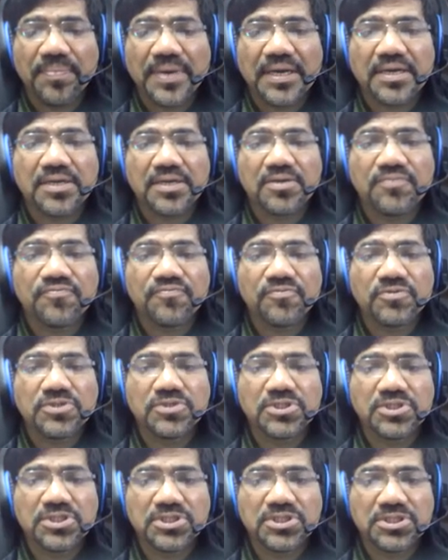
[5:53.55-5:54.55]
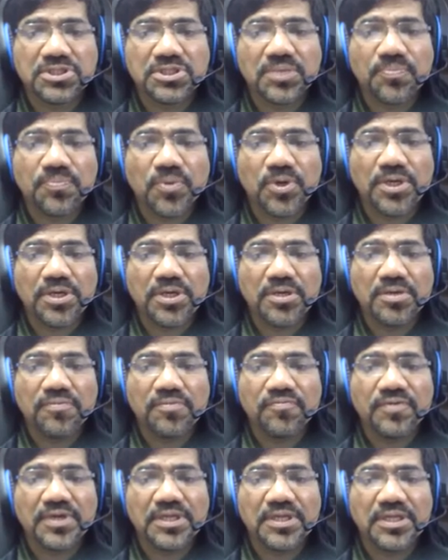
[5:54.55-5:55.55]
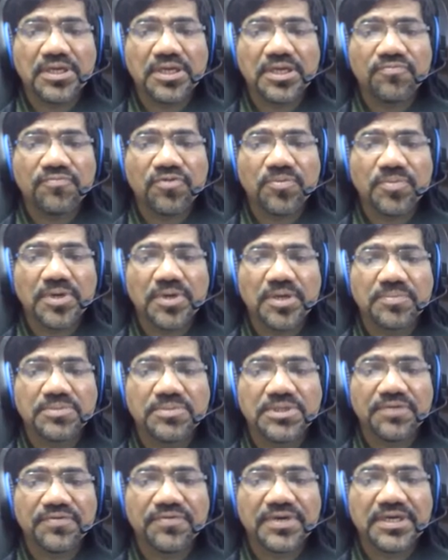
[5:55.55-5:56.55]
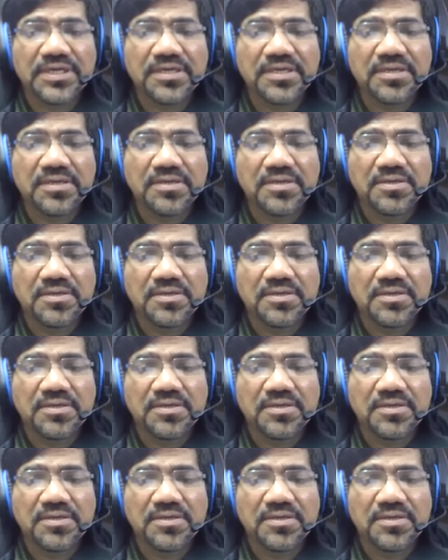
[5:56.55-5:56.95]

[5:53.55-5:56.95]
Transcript: and if you see, this is the point where the rainfall becomes 70.